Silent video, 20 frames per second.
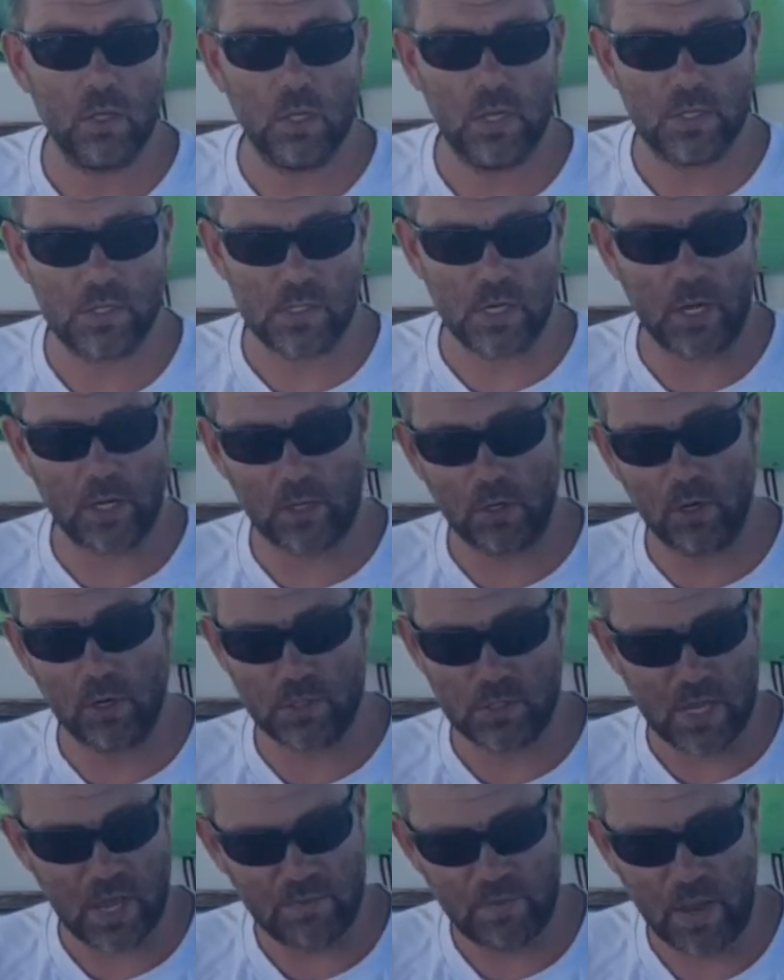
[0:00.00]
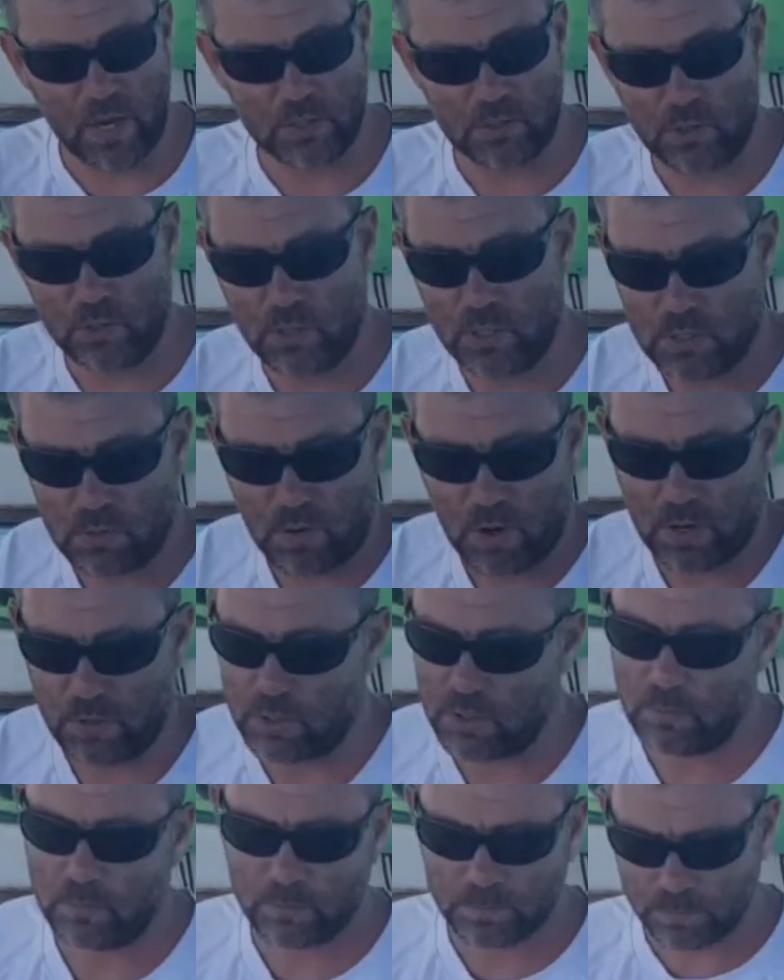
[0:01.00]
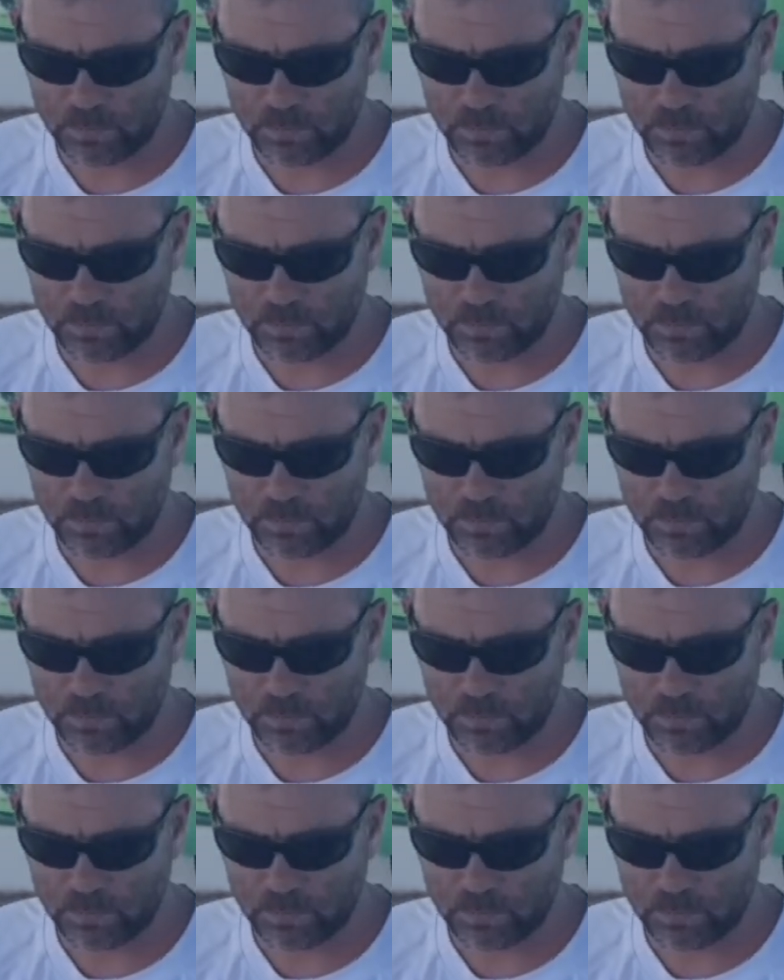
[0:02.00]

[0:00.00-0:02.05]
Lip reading: It's not going to hurt to have extra of these around you.